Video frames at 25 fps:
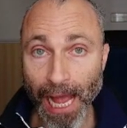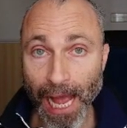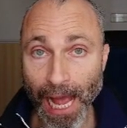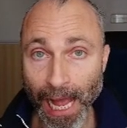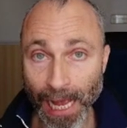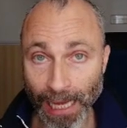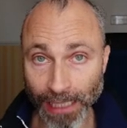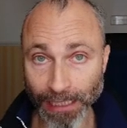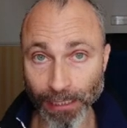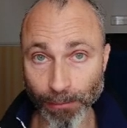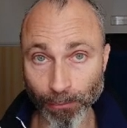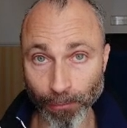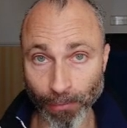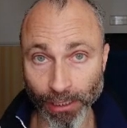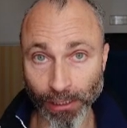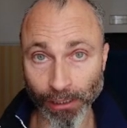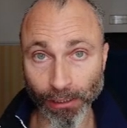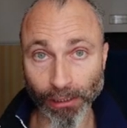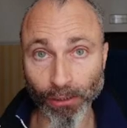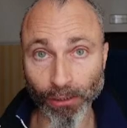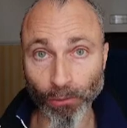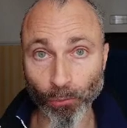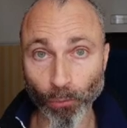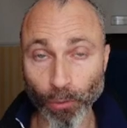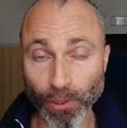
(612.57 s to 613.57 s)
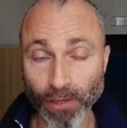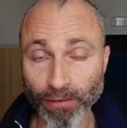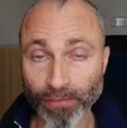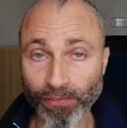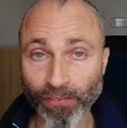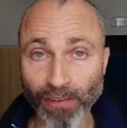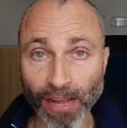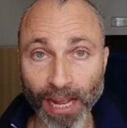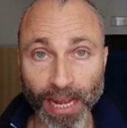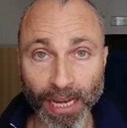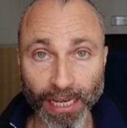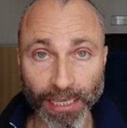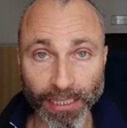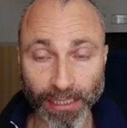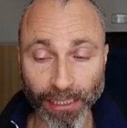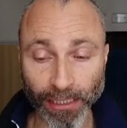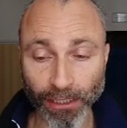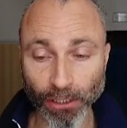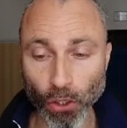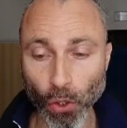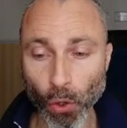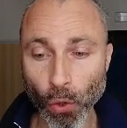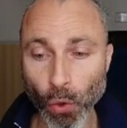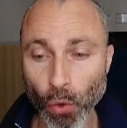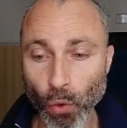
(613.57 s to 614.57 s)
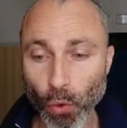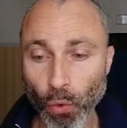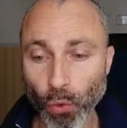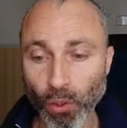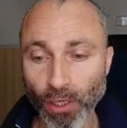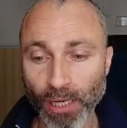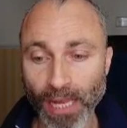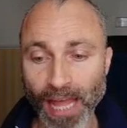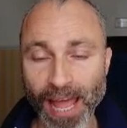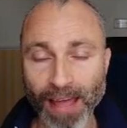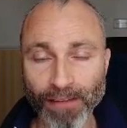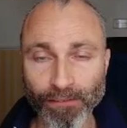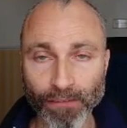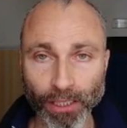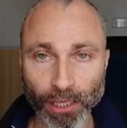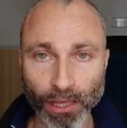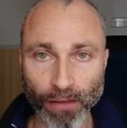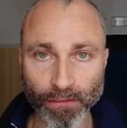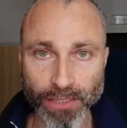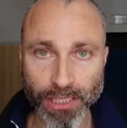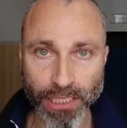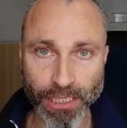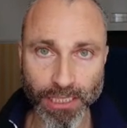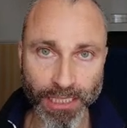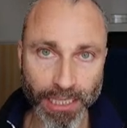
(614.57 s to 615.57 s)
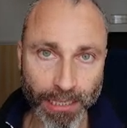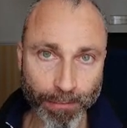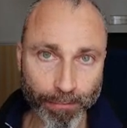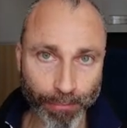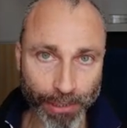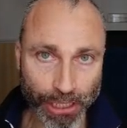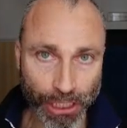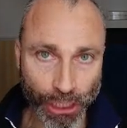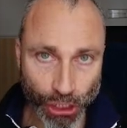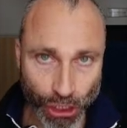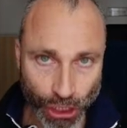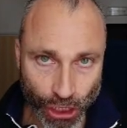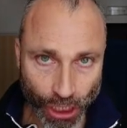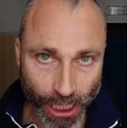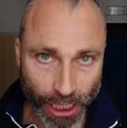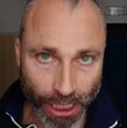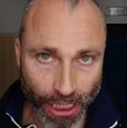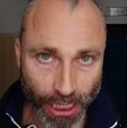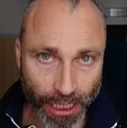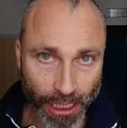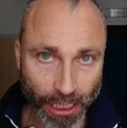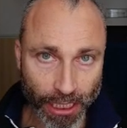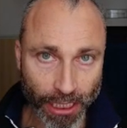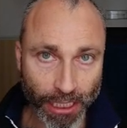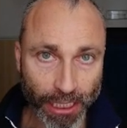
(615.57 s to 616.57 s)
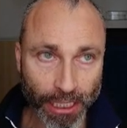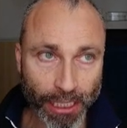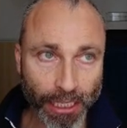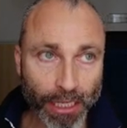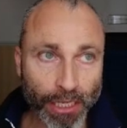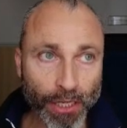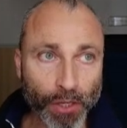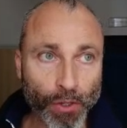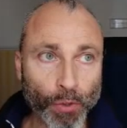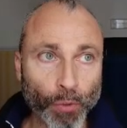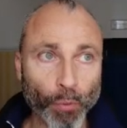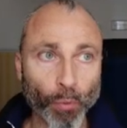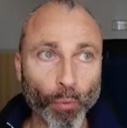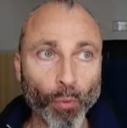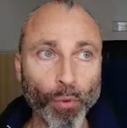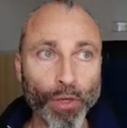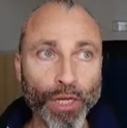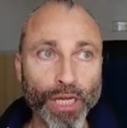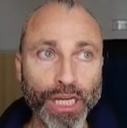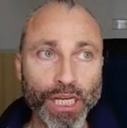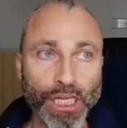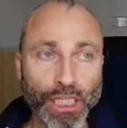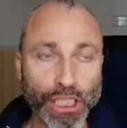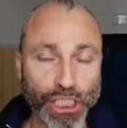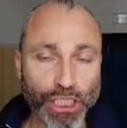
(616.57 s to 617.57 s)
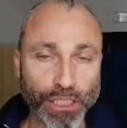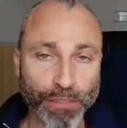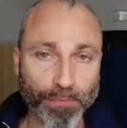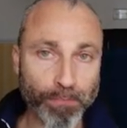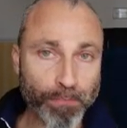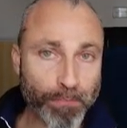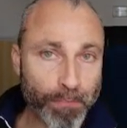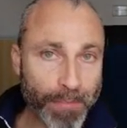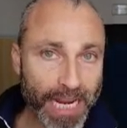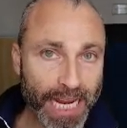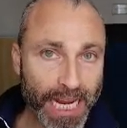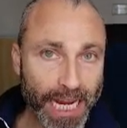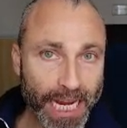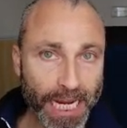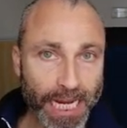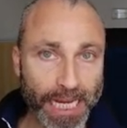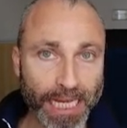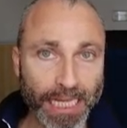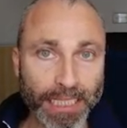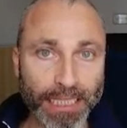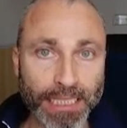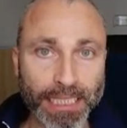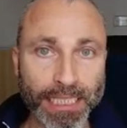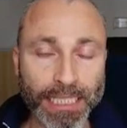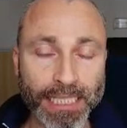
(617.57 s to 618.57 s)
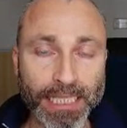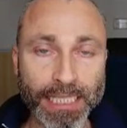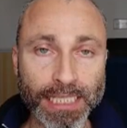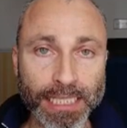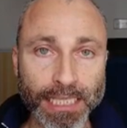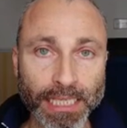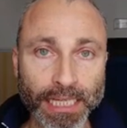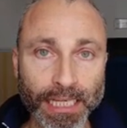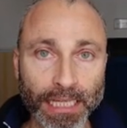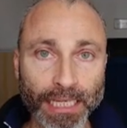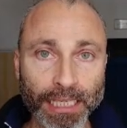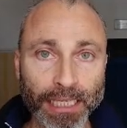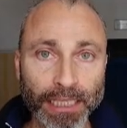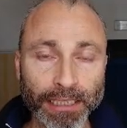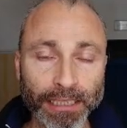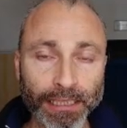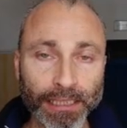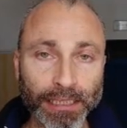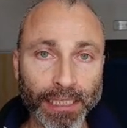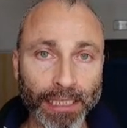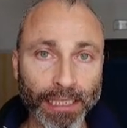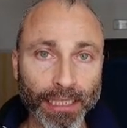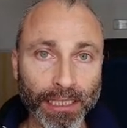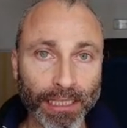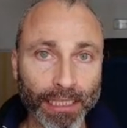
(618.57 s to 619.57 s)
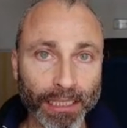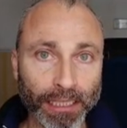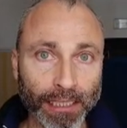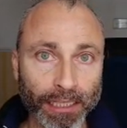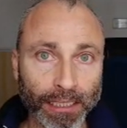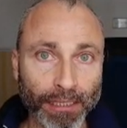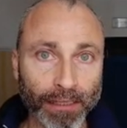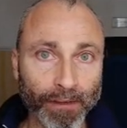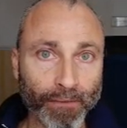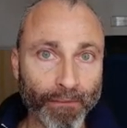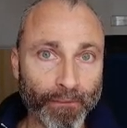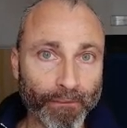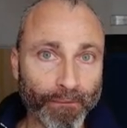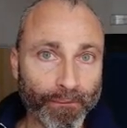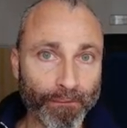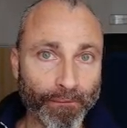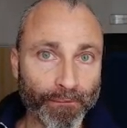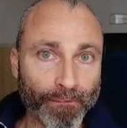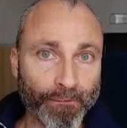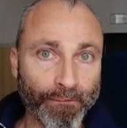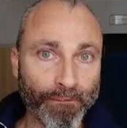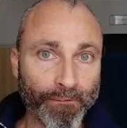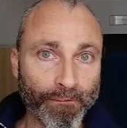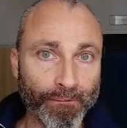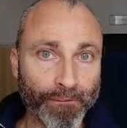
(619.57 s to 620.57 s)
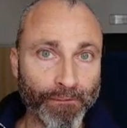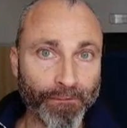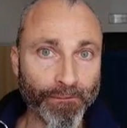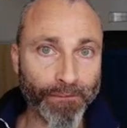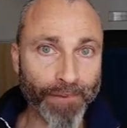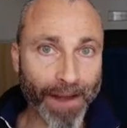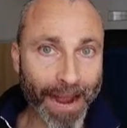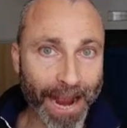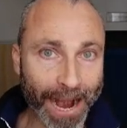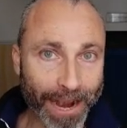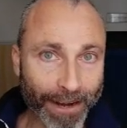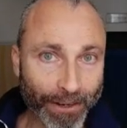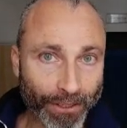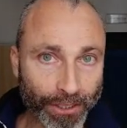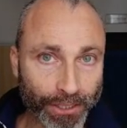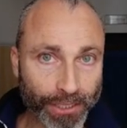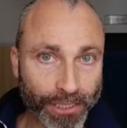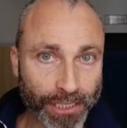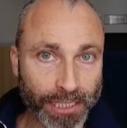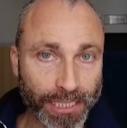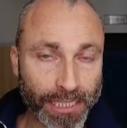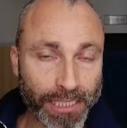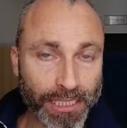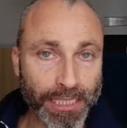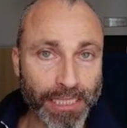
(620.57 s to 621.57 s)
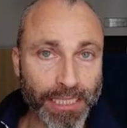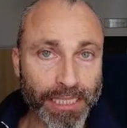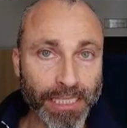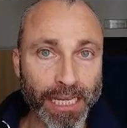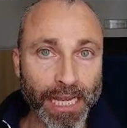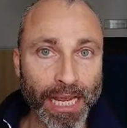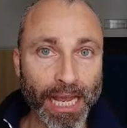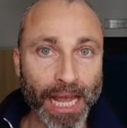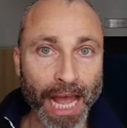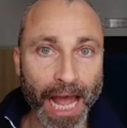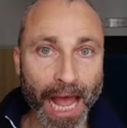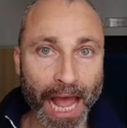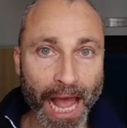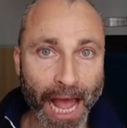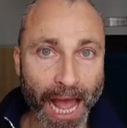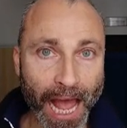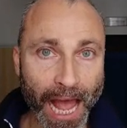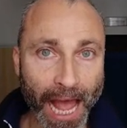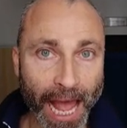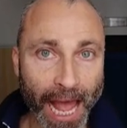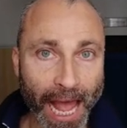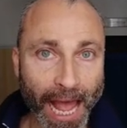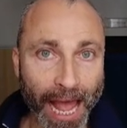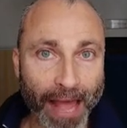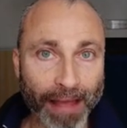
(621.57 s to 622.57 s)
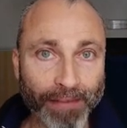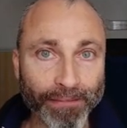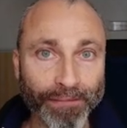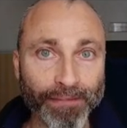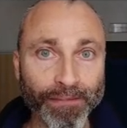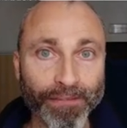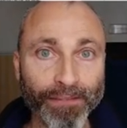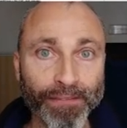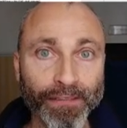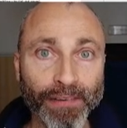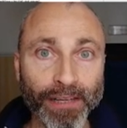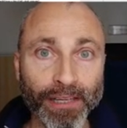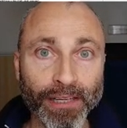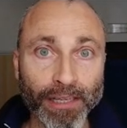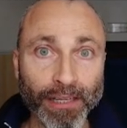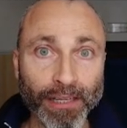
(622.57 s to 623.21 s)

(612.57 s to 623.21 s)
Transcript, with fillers: animal we find a low level of CpG, which means the virus have